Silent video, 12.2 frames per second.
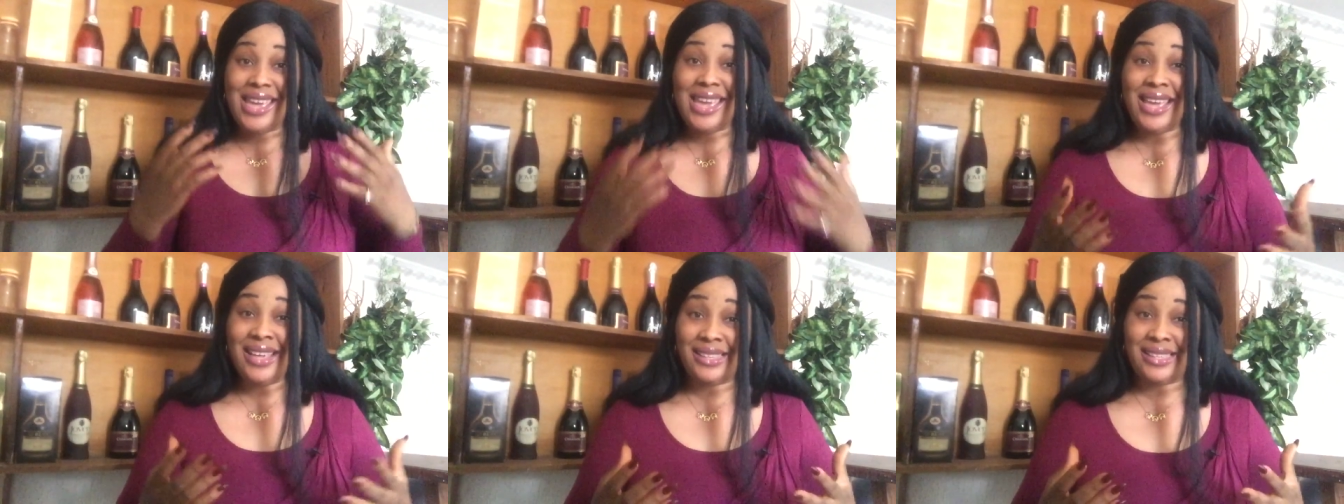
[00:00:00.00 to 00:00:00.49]

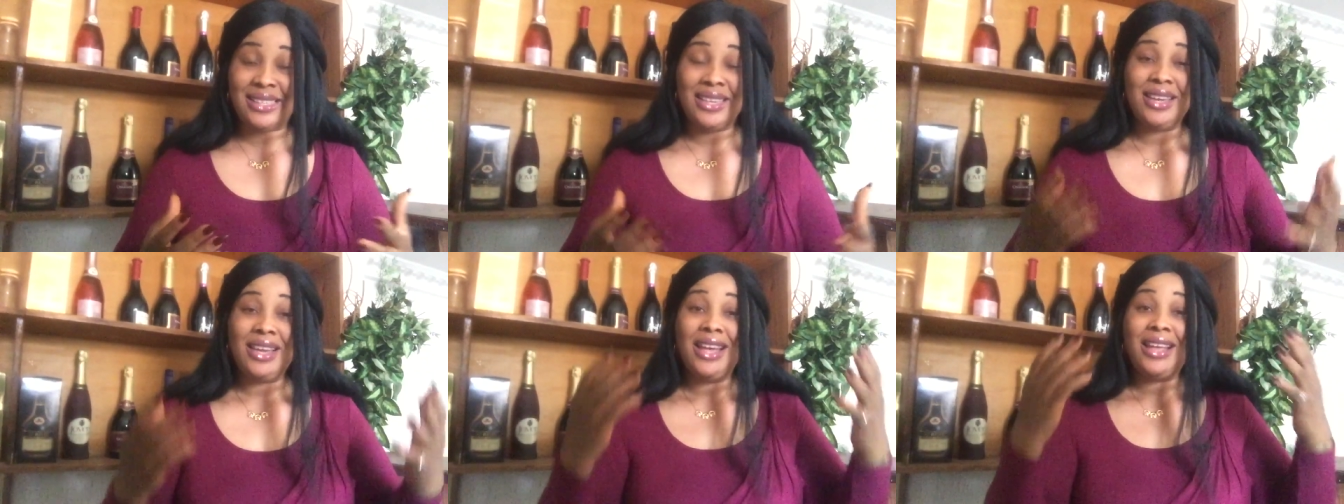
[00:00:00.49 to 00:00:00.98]
is
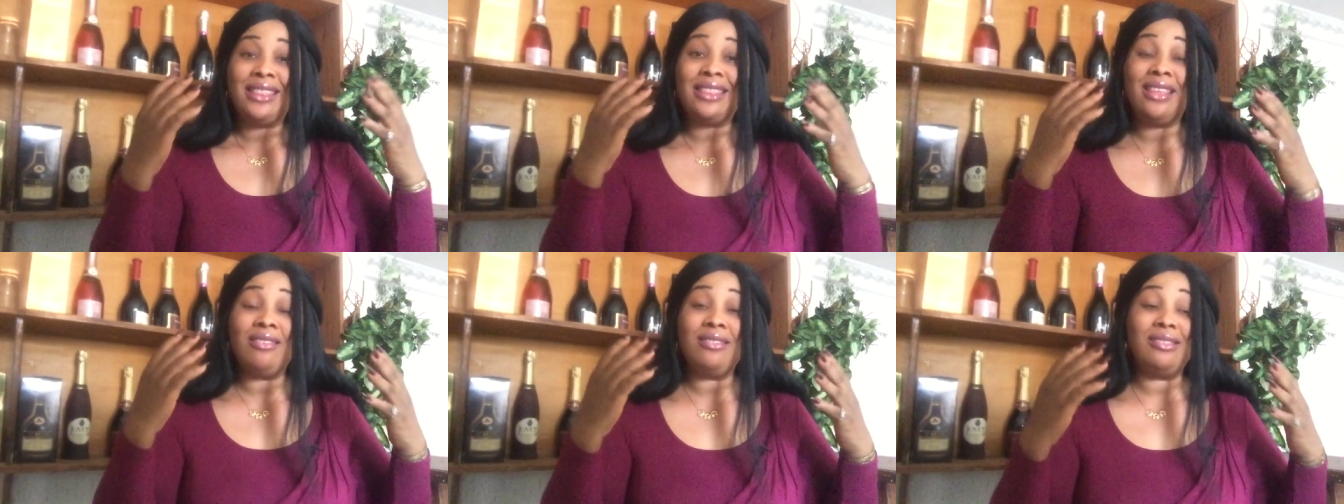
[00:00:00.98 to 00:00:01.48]

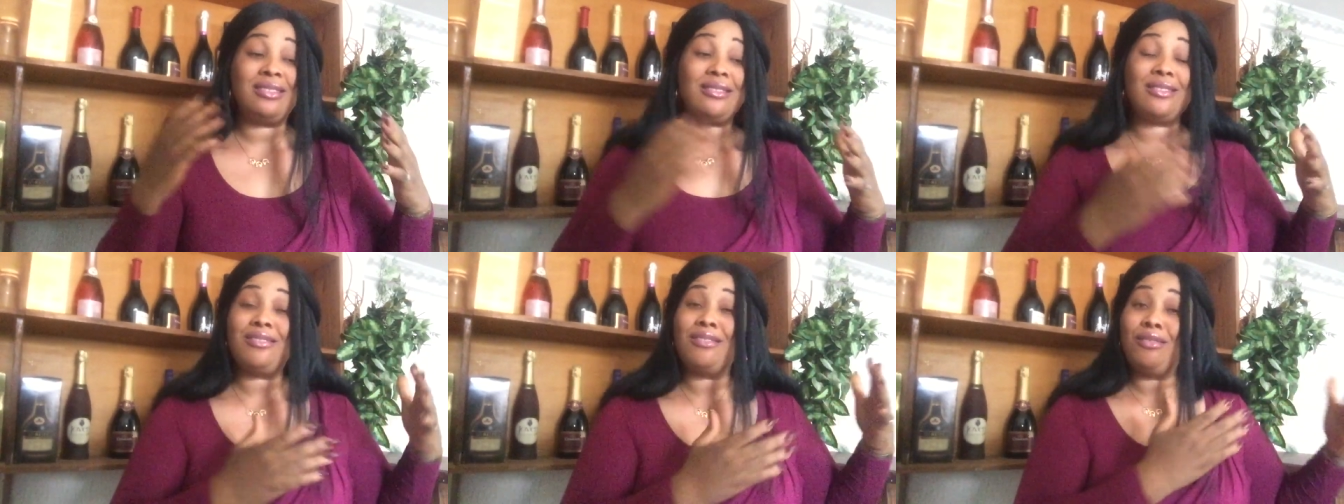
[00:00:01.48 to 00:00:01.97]
the
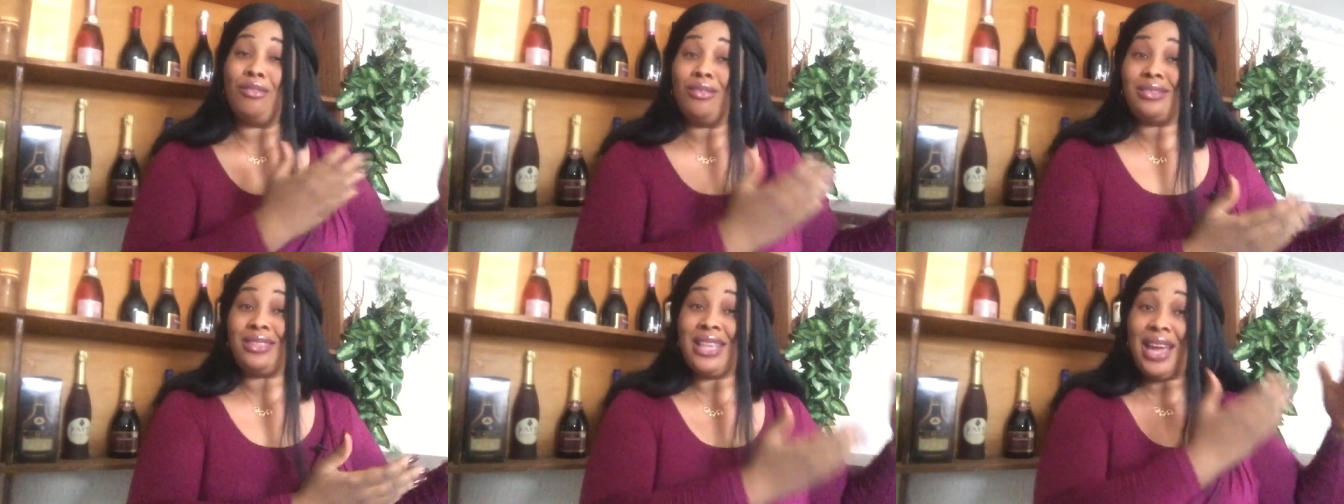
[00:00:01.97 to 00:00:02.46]

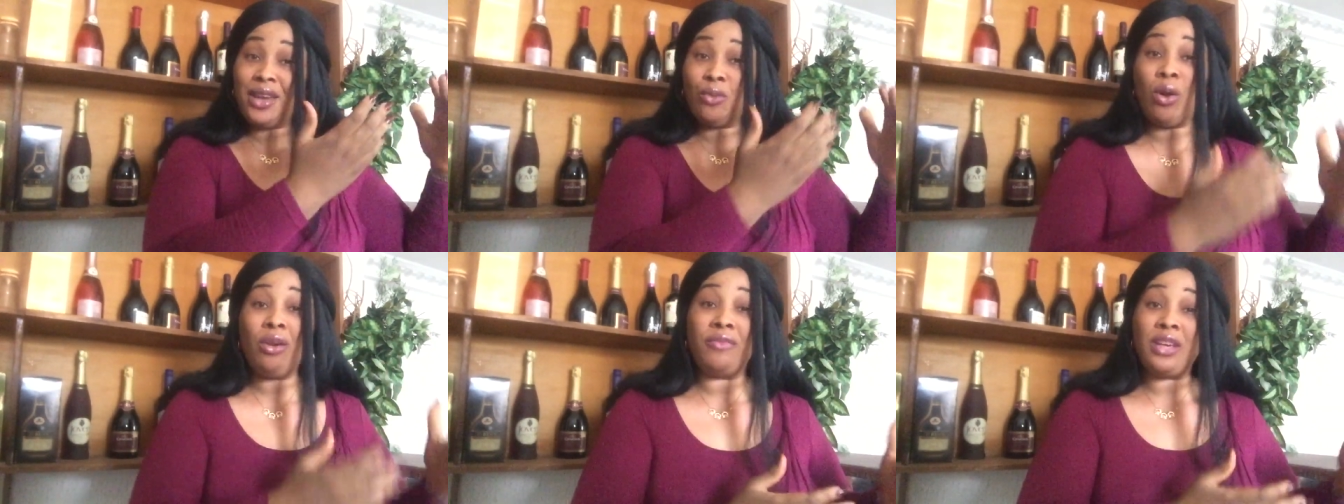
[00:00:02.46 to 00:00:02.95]
sign,
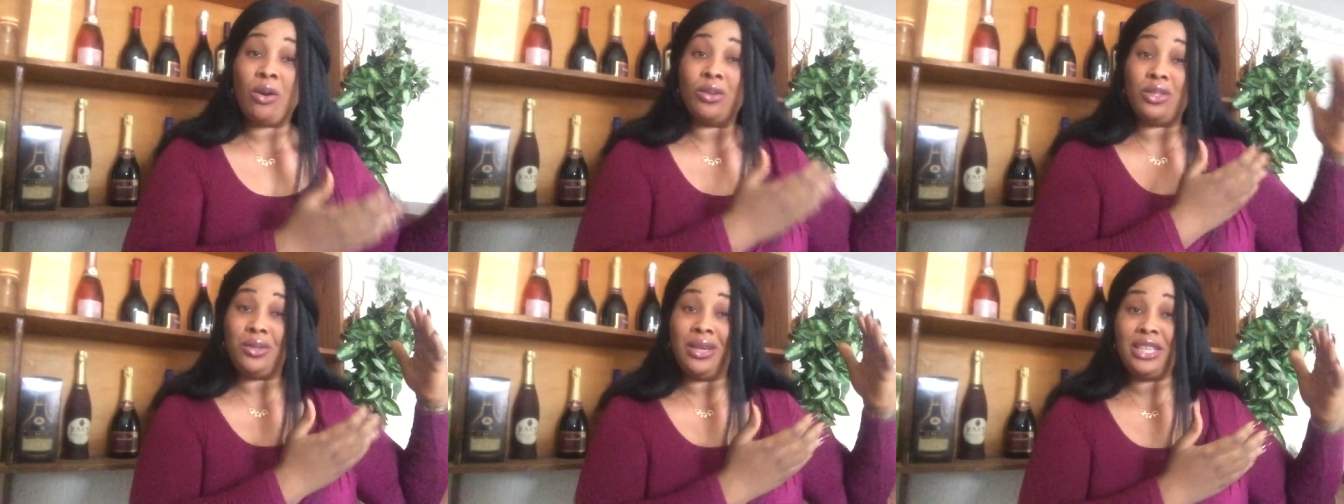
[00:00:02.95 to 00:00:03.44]
one of the
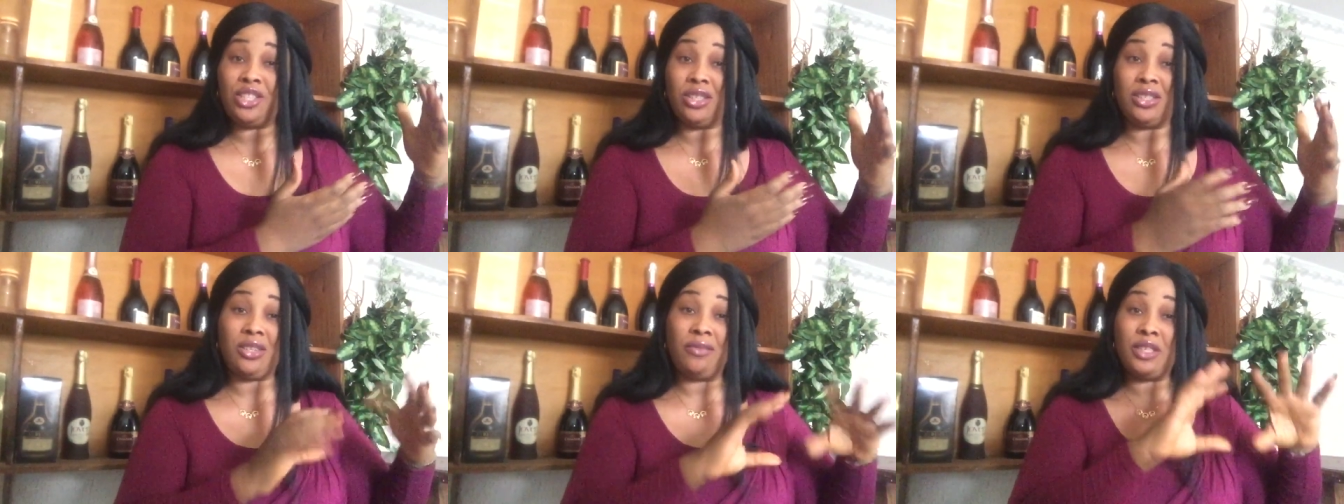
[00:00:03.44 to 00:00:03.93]

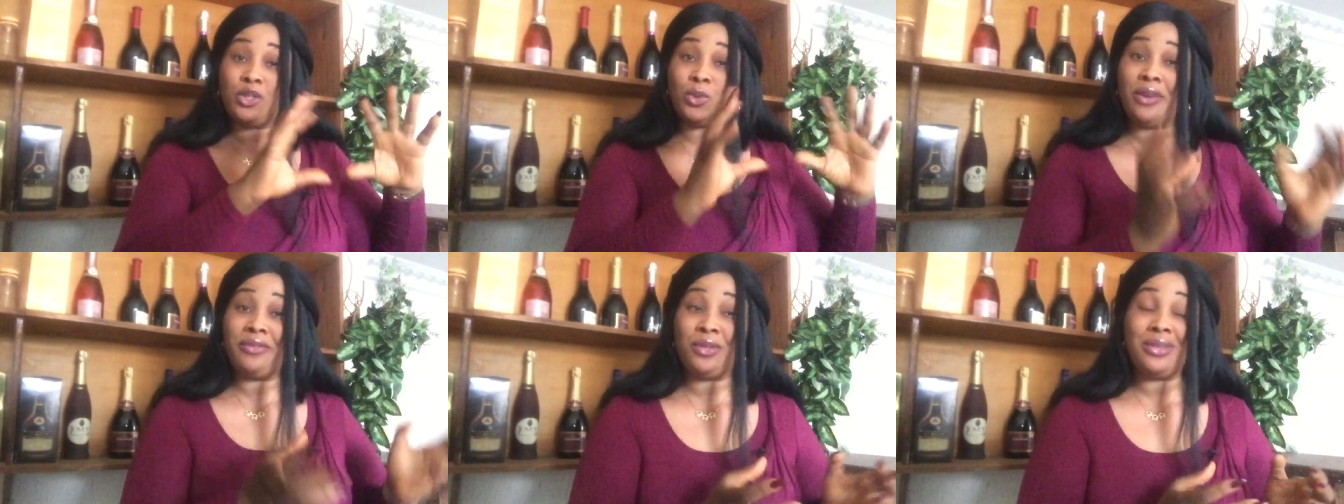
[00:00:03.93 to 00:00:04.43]
constellations of the
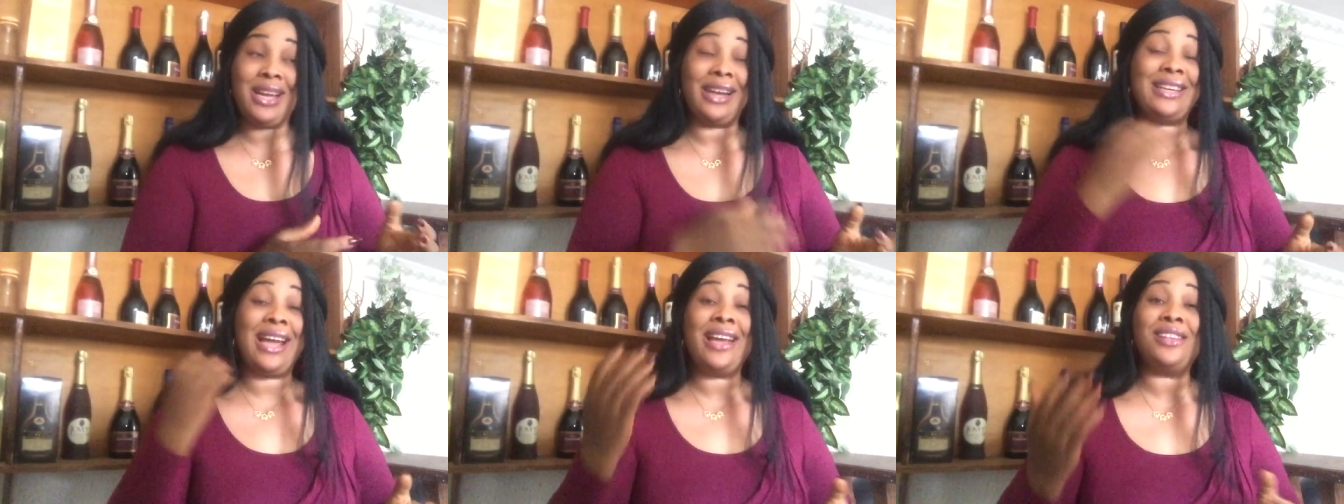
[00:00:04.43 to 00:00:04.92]
12
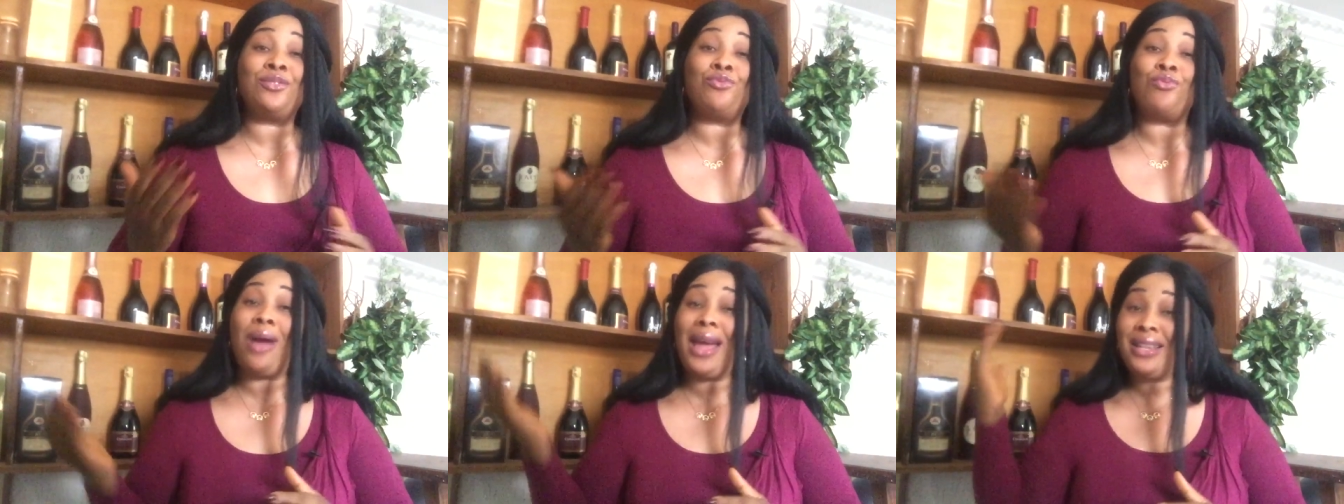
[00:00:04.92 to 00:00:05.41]
zodiac that is
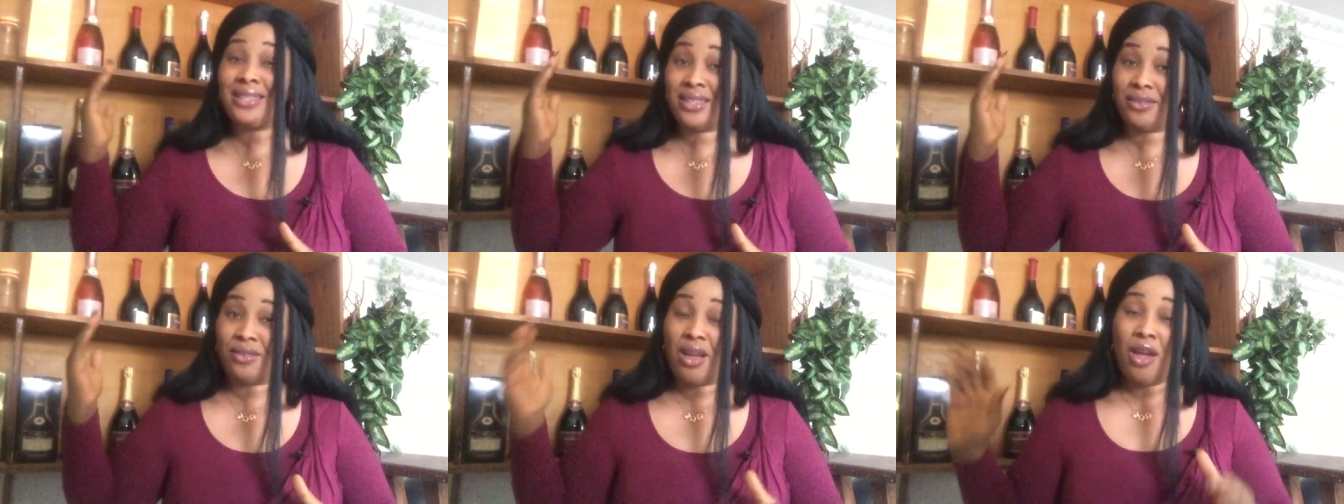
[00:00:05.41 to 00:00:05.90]
rising